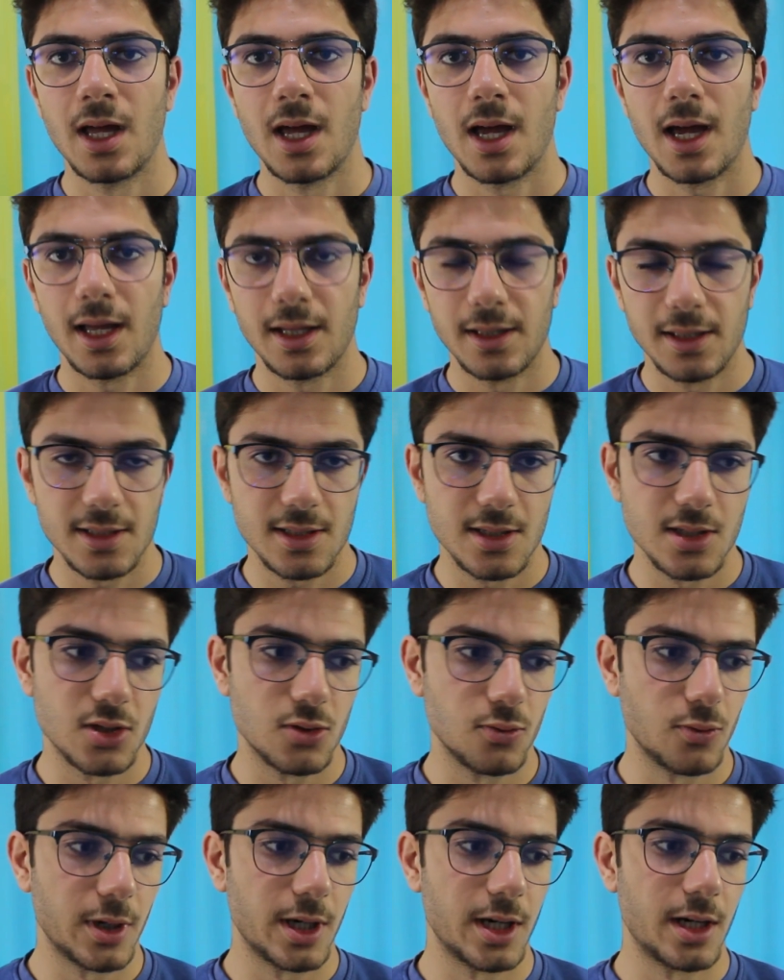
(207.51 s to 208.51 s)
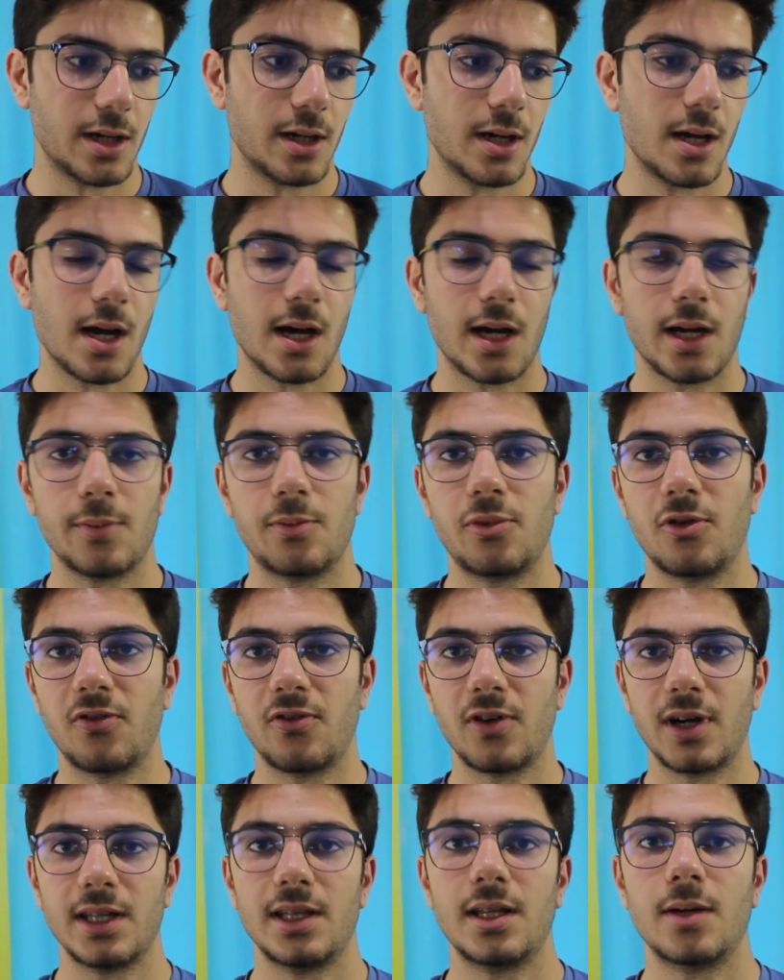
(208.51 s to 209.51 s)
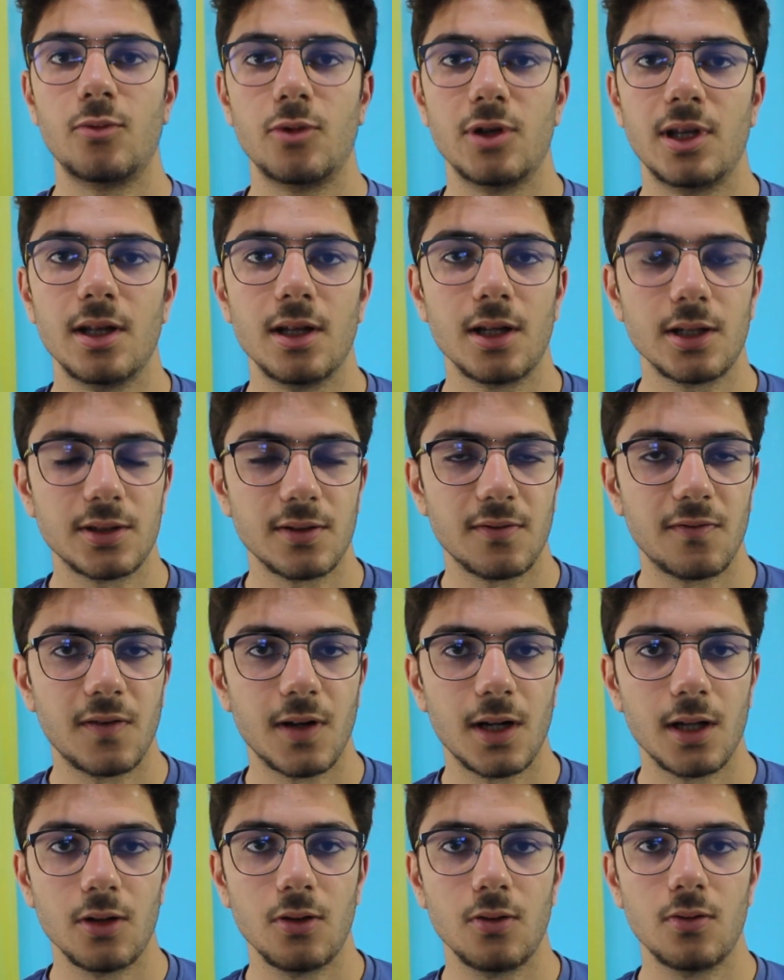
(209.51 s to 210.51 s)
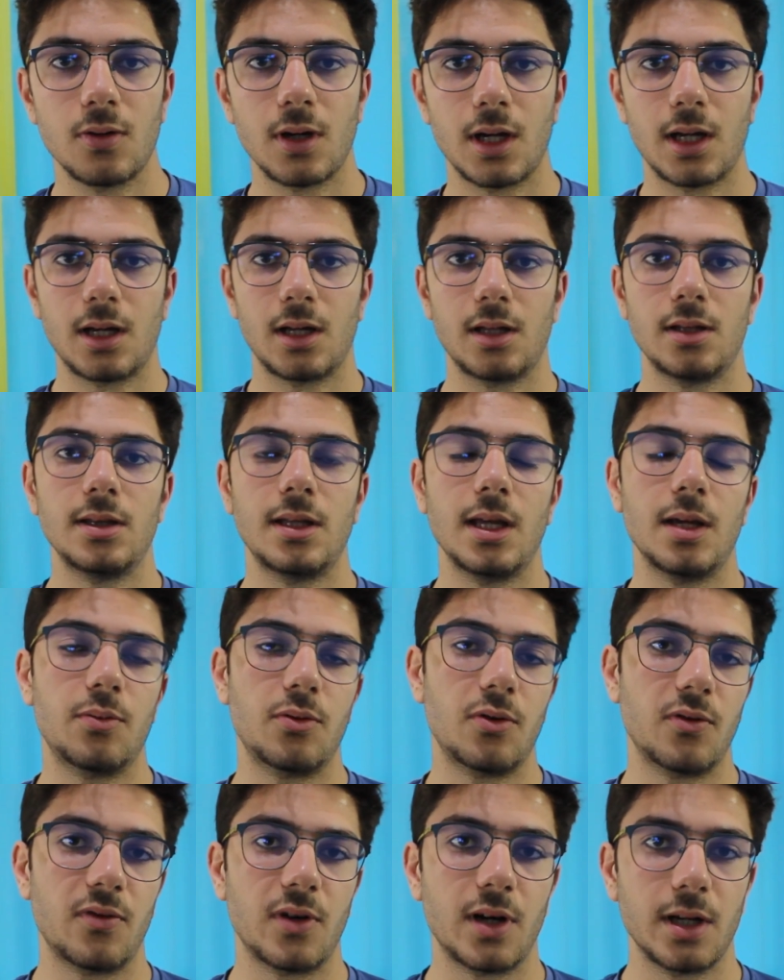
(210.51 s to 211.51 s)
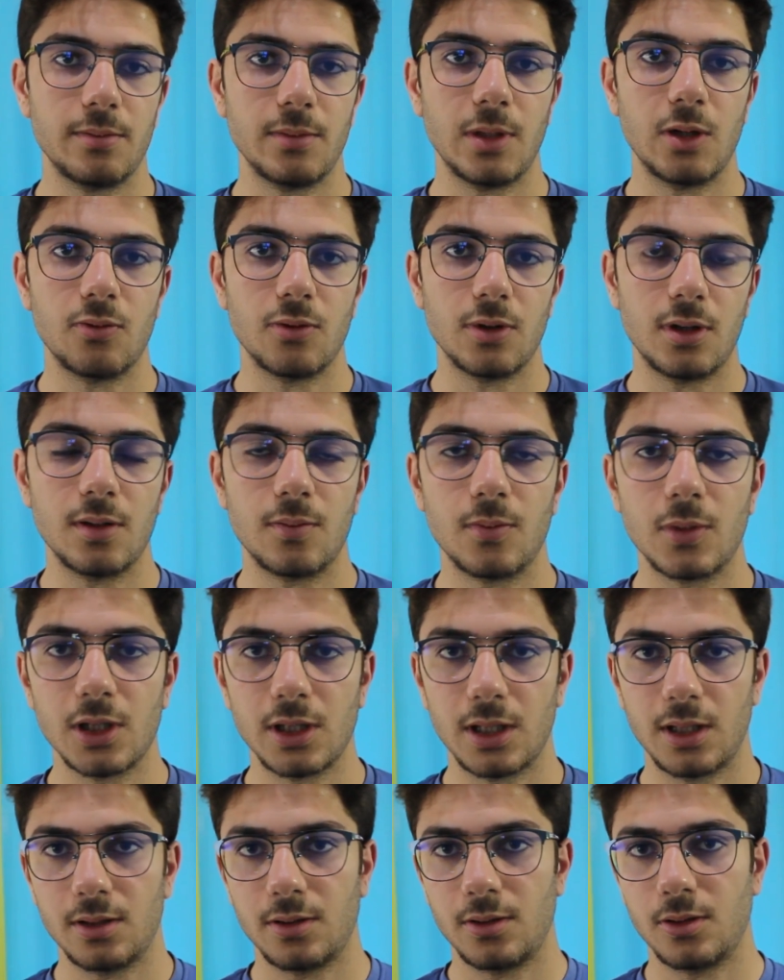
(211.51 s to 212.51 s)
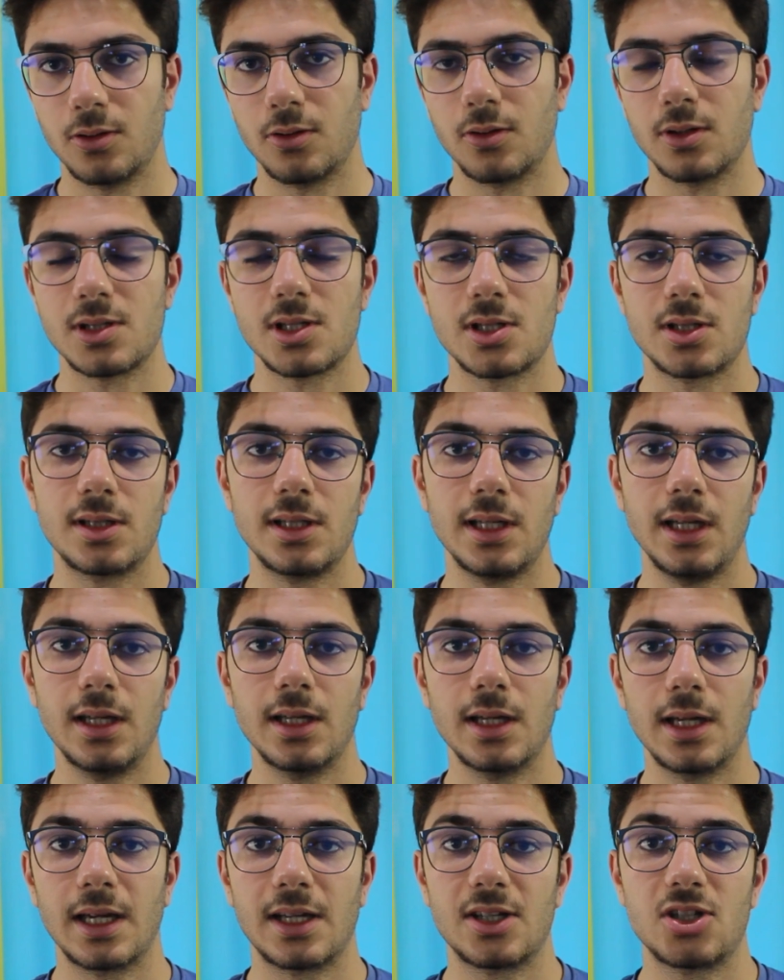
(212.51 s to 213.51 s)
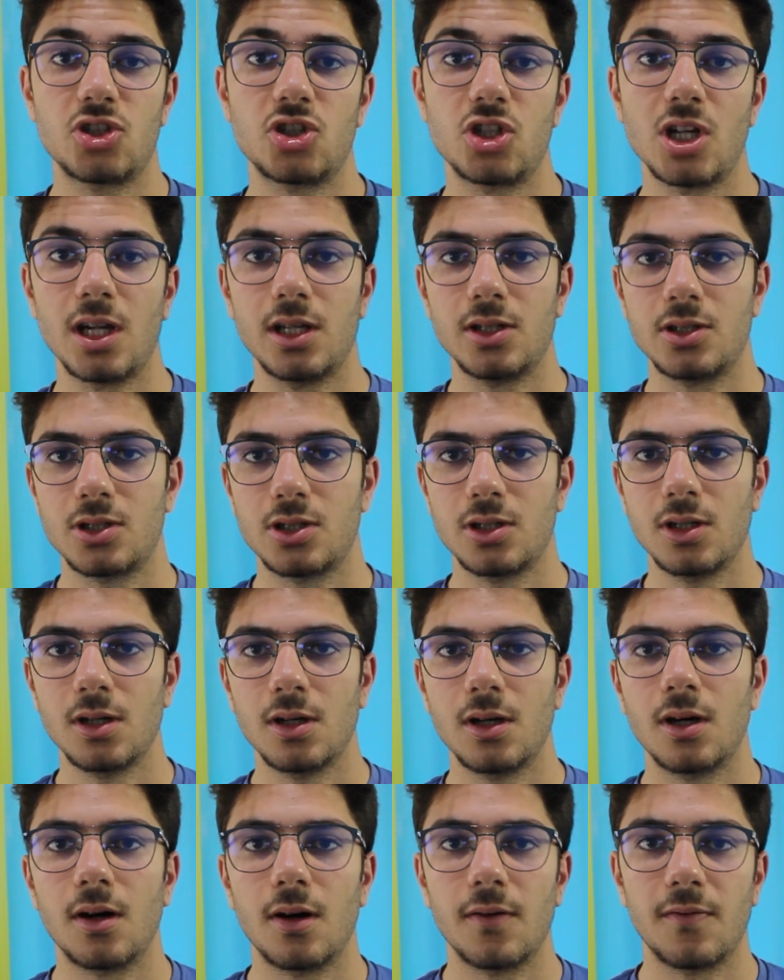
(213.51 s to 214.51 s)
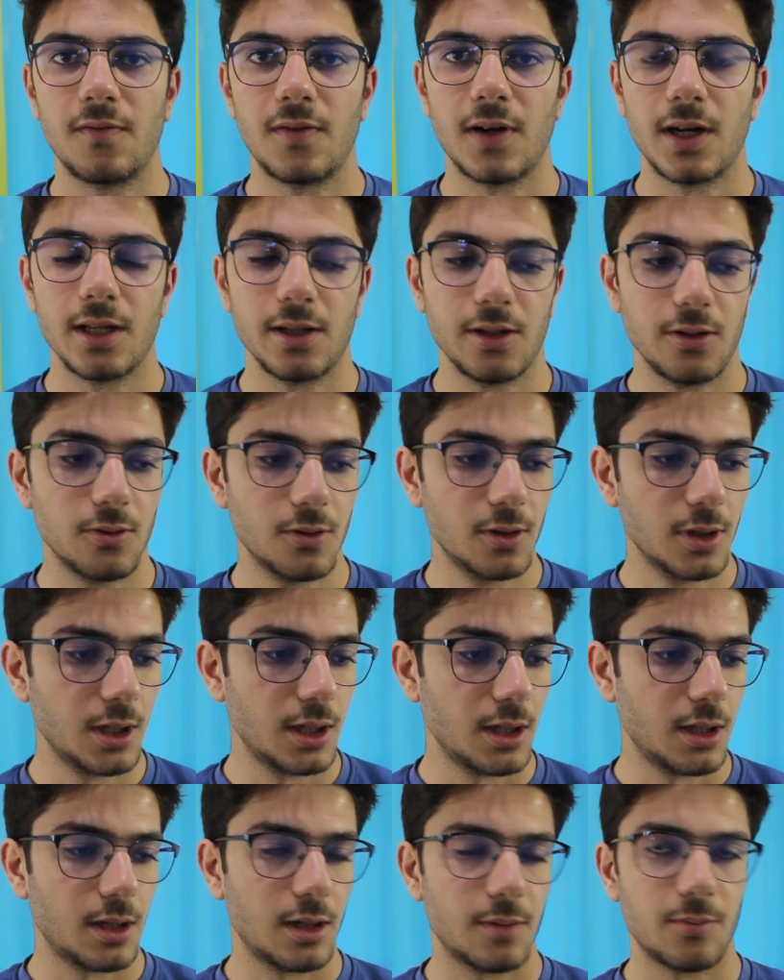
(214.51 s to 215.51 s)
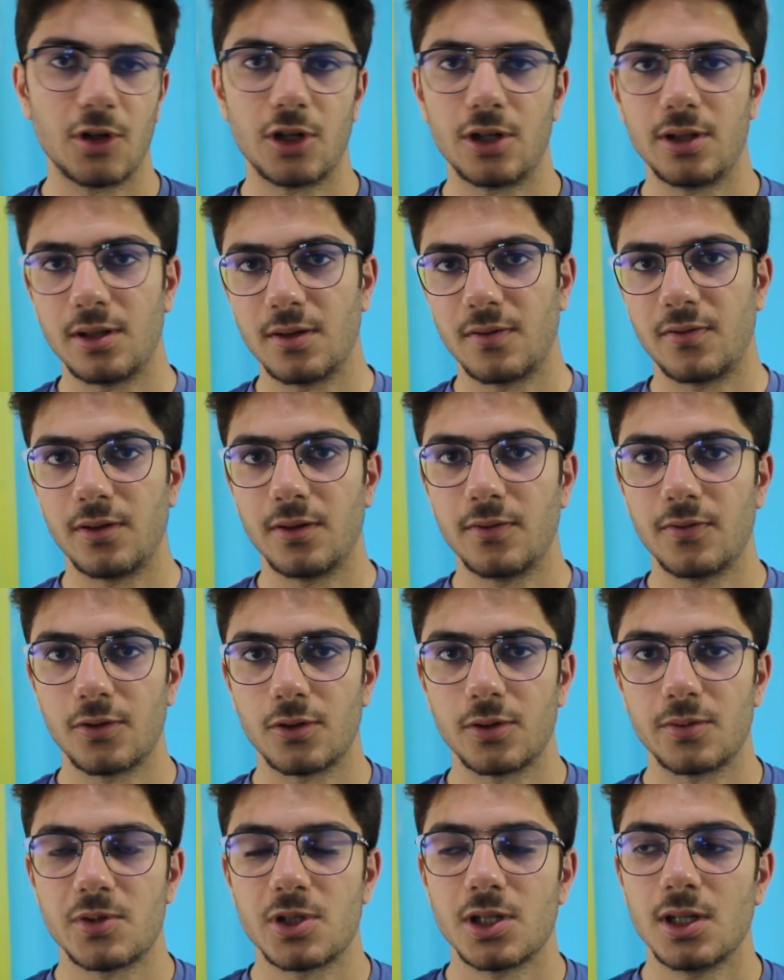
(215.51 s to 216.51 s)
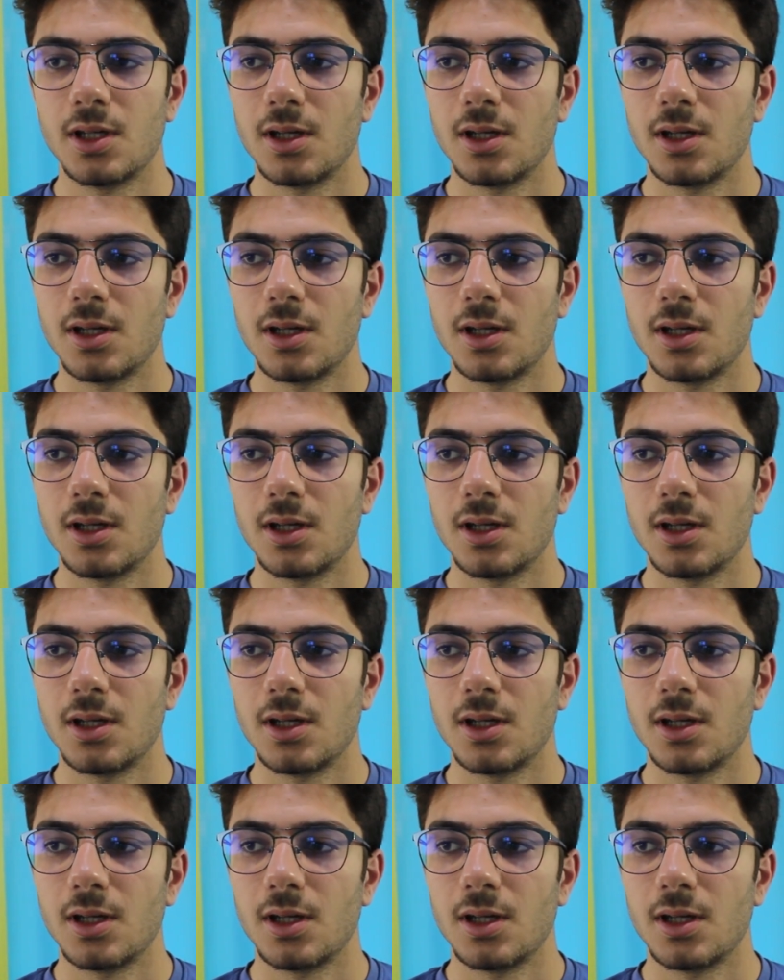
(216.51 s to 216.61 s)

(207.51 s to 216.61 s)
And this is where I provide them with a lot of value and they provide me with the money. It's the exchange of value, but in different forms.